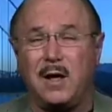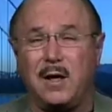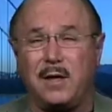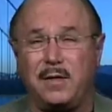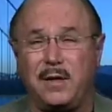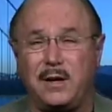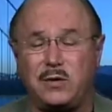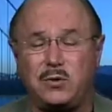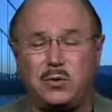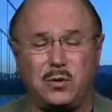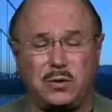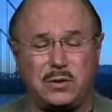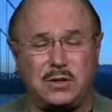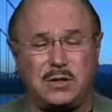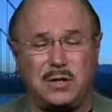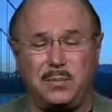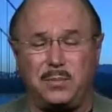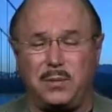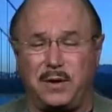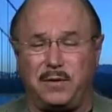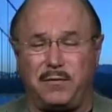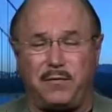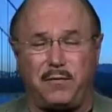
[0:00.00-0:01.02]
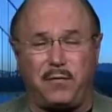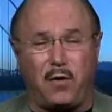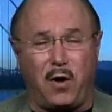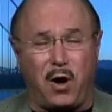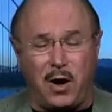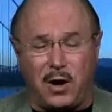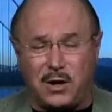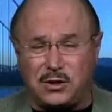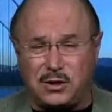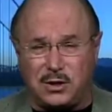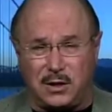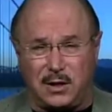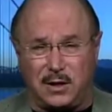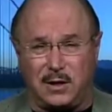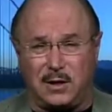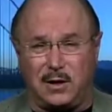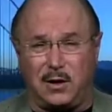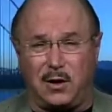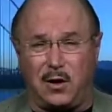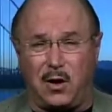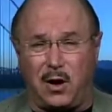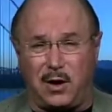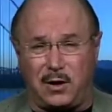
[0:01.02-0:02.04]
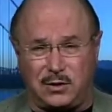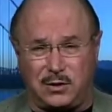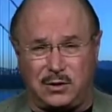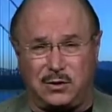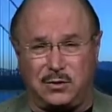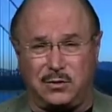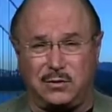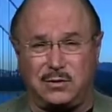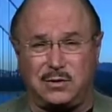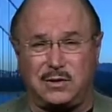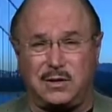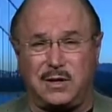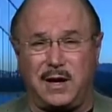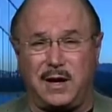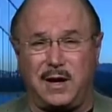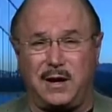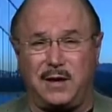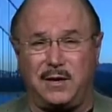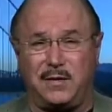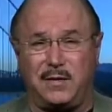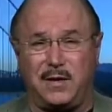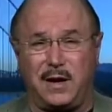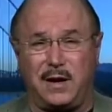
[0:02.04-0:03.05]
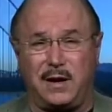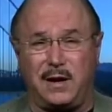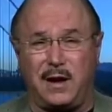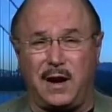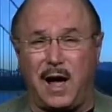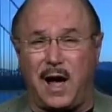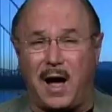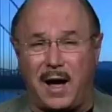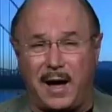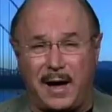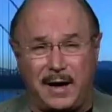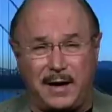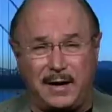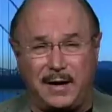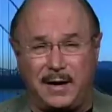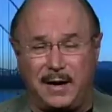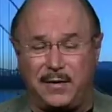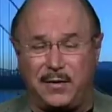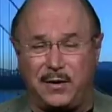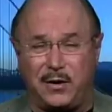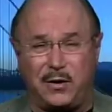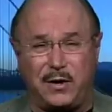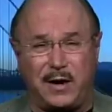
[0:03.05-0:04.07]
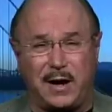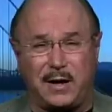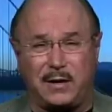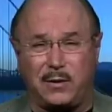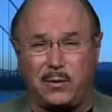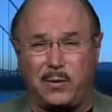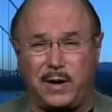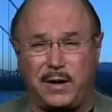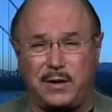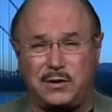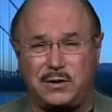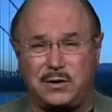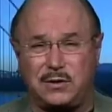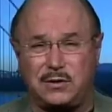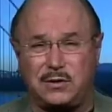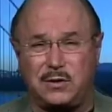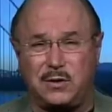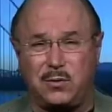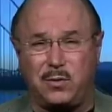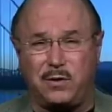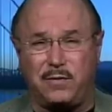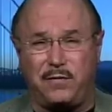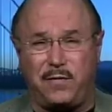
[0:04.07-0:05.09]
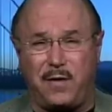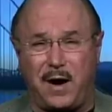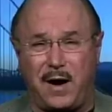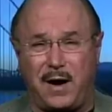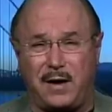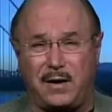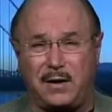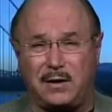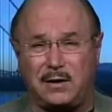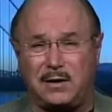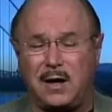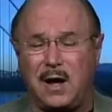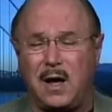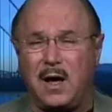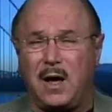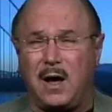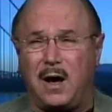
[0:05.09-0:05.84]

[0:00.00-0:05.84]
These were simply fraudulent lawsuits. They lied in their declarations that were filed.